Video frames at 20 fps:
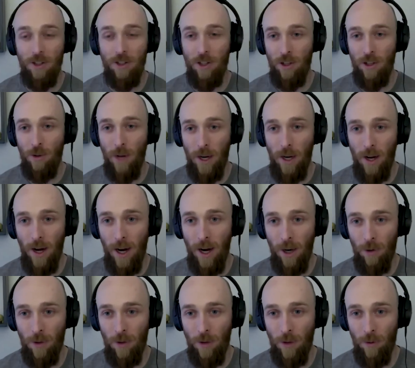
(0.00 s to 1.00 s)
execute at a
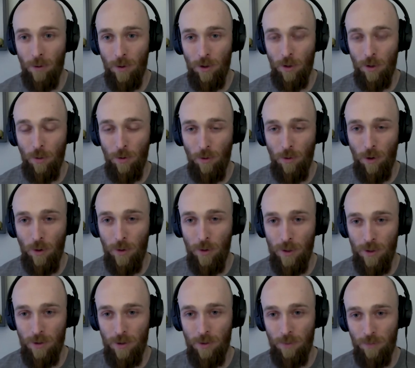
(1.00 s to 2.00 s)
higher level with your
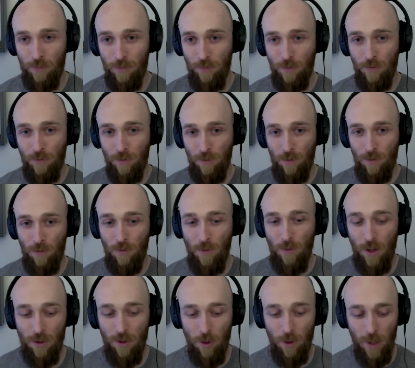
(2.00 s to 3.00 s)
performance.
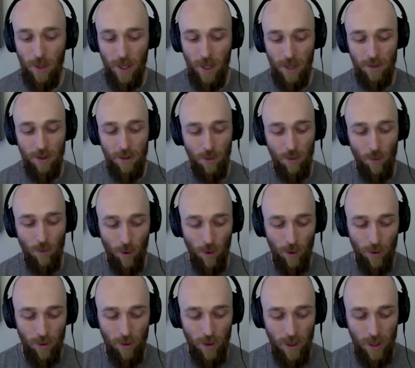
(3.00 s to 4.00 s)
So, because it's a
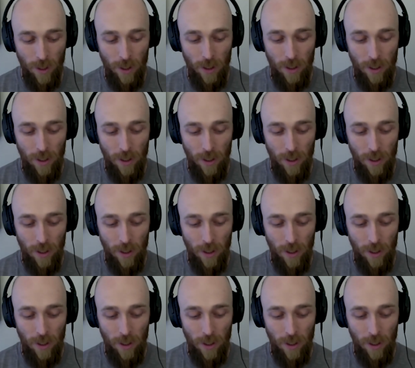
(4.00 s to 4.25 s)
more